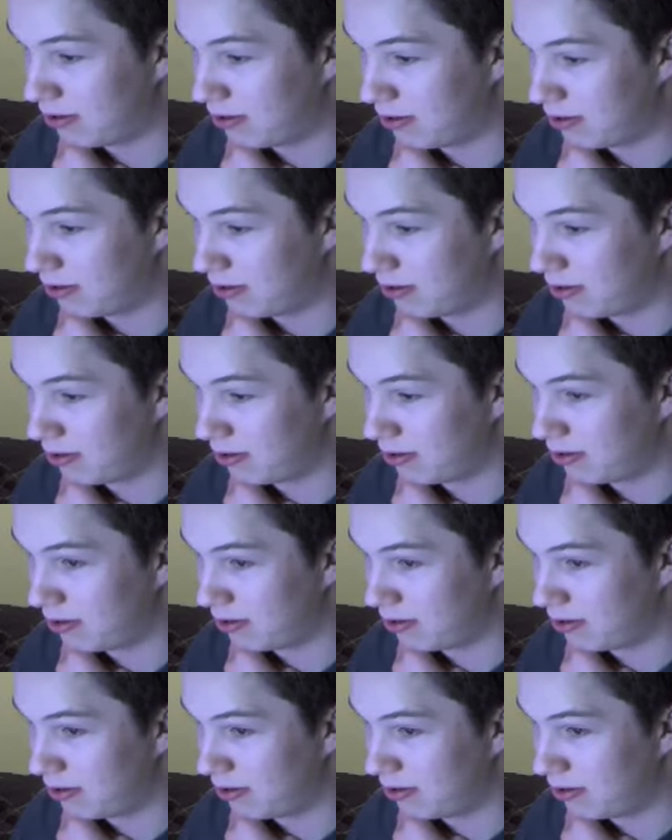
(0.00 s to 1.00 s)

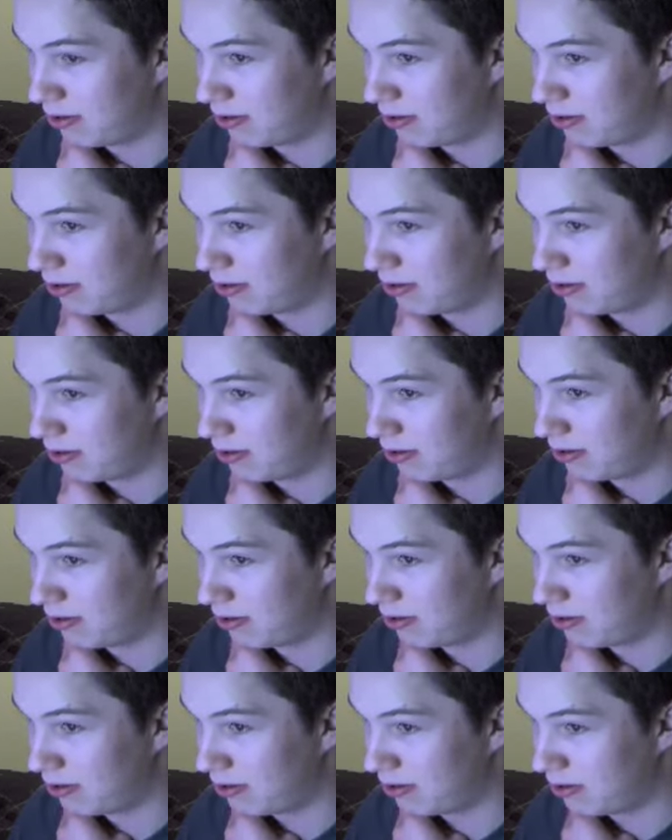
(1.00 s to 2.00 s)
Nothing is said.